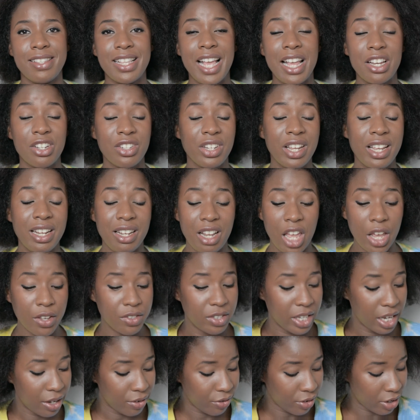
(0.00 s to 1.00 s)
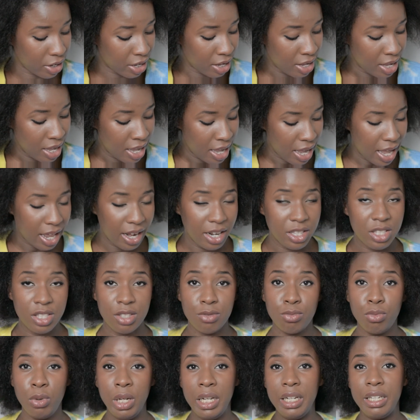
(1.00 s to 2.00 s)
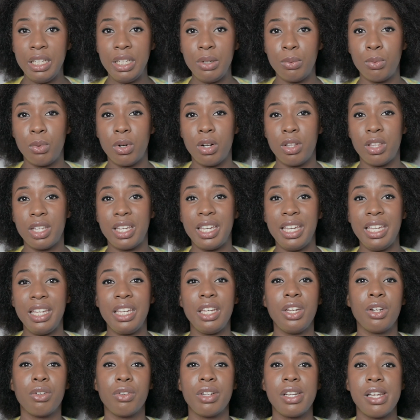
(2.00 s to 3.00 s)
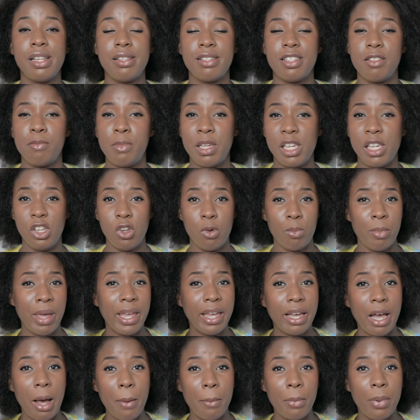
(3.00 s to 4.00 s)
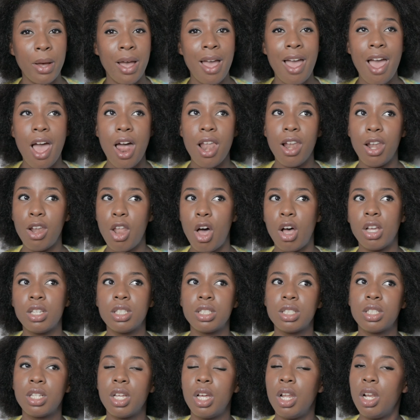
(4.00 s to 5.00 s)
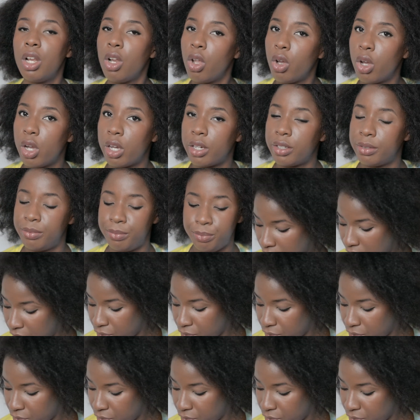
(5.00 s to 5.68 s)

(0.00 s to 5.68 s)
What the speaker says: It's actually a lifesaver, and it's really one of the key ingredients in your makeup last longer.